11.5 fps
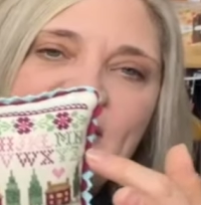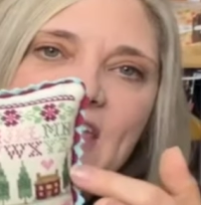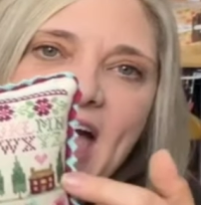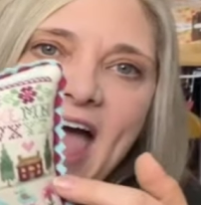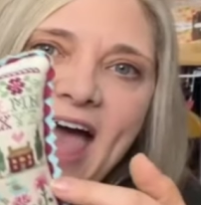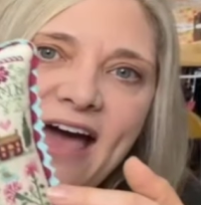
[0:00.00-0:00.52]
the
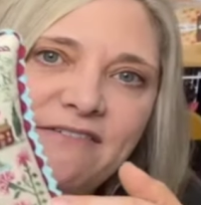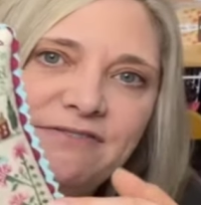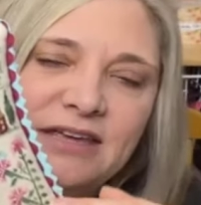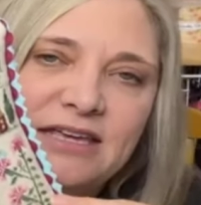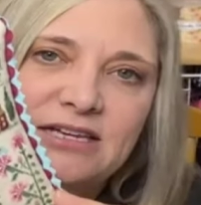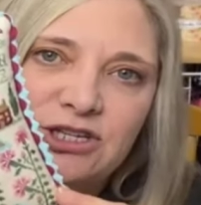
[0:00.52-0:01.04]
1/2
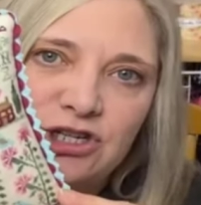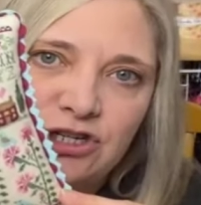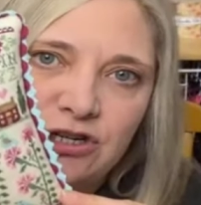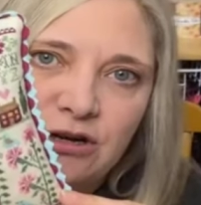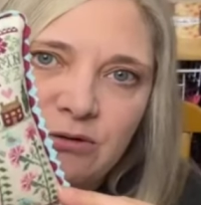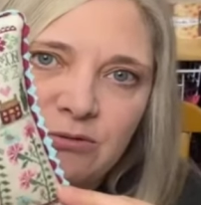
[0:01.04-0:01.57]

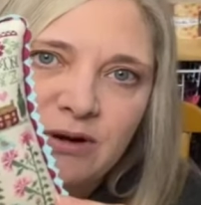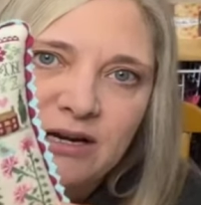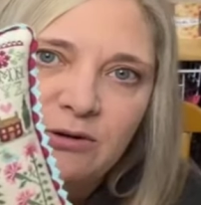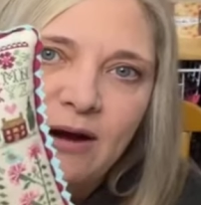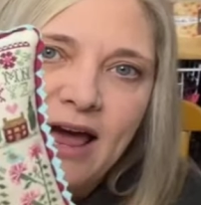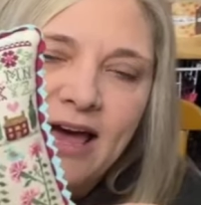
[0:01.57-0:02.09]
inch
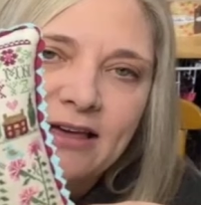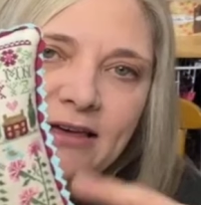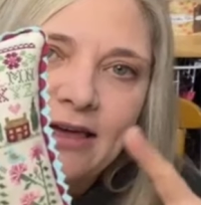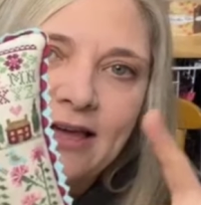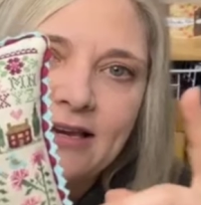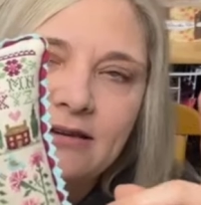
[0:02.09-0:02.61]
rickrack
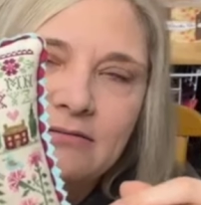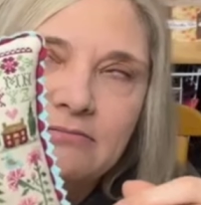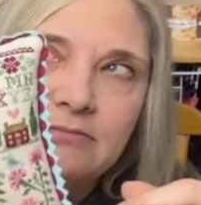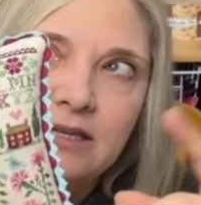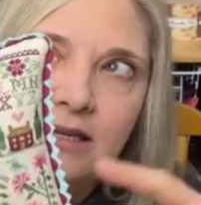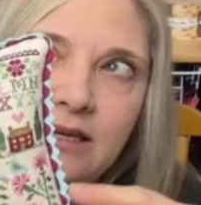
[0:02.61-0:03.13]
in
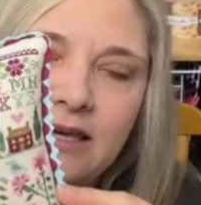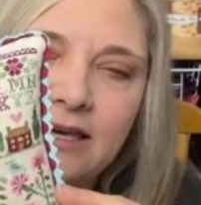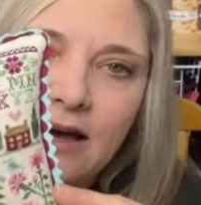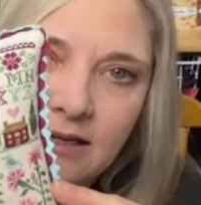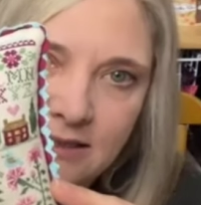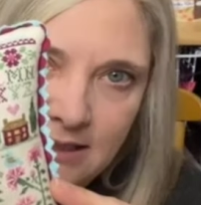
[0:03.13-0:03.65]

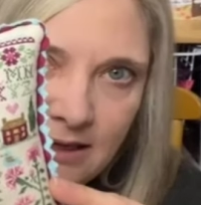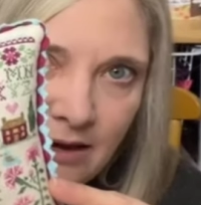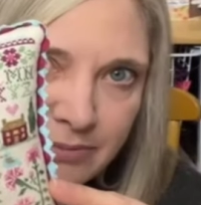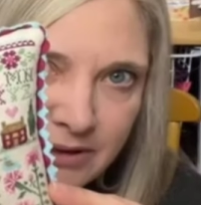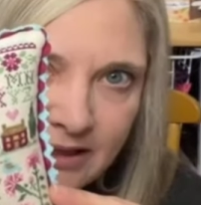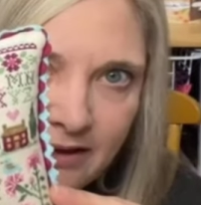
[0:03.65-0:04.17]
Chianti, I
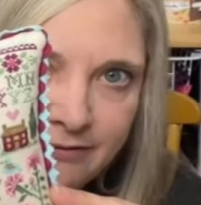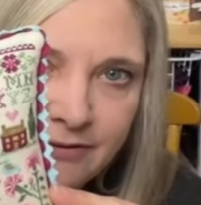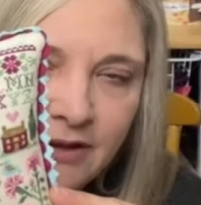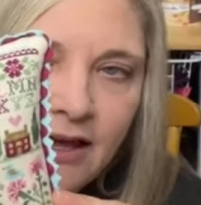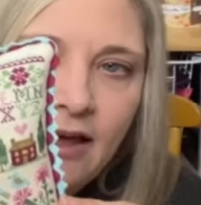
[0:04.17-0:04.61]
believe.